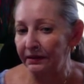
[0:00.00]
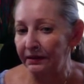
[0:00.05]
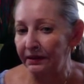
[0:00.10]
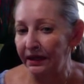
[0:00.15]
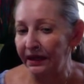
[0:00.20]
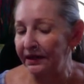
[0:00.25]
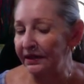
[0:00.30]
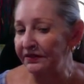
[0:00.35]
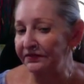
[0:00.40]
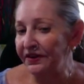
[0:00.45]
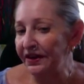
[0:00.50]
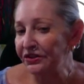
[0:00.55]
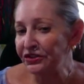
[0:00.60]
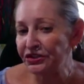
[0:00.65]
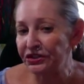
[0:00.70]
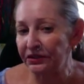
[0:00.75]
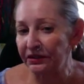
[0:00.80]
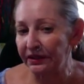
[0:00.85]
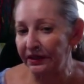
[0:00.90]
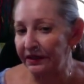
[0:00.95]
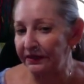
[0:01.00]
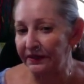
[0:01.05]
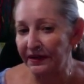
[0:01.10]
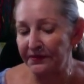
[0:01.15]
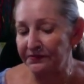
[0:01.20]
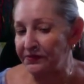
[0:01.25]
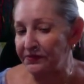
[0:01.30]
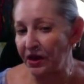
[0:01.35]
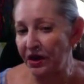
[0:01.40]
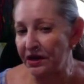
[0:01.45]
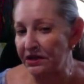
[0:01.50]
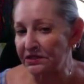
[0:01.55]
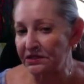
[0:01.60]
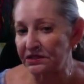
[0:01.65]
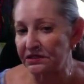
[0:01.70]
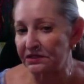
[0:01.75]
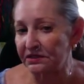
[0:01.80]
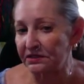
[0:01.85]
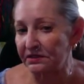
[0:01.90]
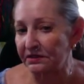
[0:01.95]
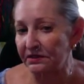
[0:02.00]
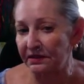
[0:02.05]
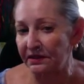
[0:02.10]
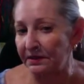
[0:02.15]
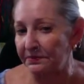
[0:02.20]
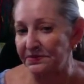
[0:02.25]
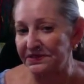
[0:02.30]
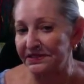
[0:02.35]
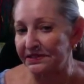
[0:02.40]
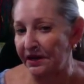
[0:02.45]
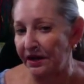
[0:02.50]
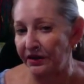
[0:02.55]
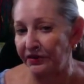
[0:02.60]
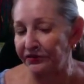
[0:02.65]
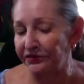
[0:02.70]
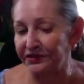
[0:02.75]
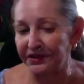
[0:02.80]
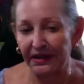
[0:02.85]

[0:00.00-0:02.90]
And eventually they've lost themselves.